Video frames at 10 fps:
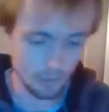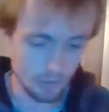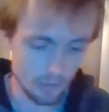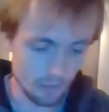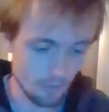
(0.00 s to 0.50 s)

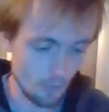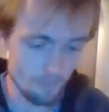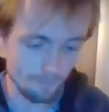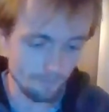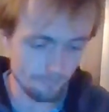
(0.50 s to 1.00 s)
Here's the other
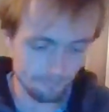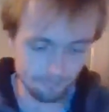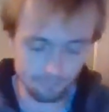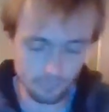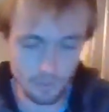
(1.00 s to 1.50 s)
one
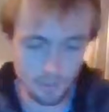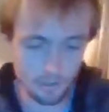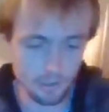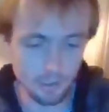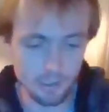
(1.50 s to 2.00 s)

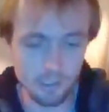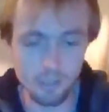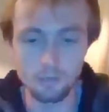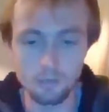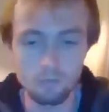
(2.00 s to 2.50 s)
as you can see,
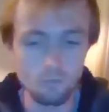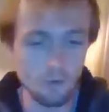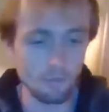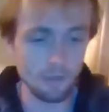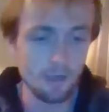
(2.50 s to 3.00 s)
I'll
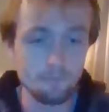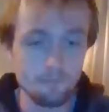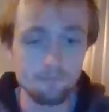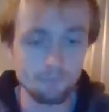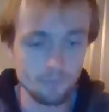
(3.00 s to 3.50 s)
wipe the
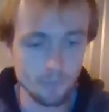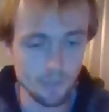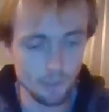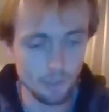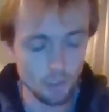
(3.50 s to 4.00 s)
um,
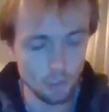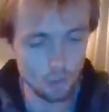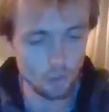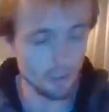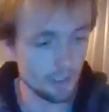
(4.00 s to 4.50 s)

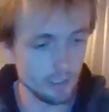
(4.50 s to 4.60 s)
There